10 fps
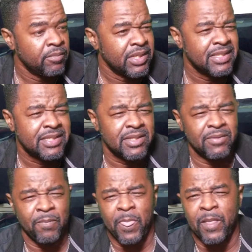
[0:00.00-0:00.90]
it's
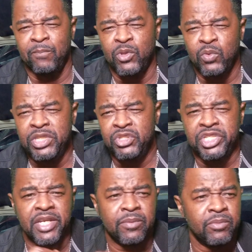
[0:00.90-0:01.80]
the way you
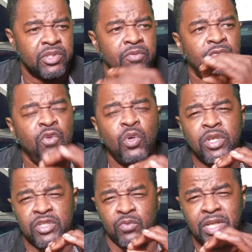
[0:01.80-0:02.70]
check fluid
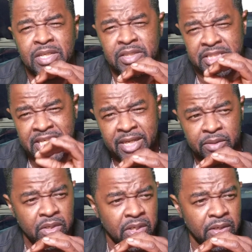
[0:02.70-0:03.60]
is really checked
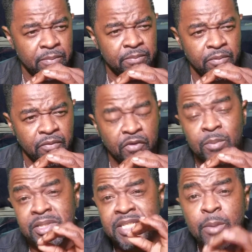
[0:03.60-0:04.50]
from
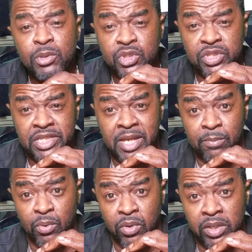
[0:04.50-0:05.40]
a temperature
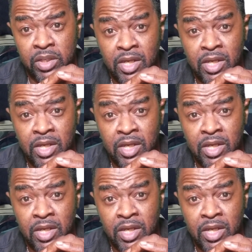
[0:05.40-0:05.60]
standpoint.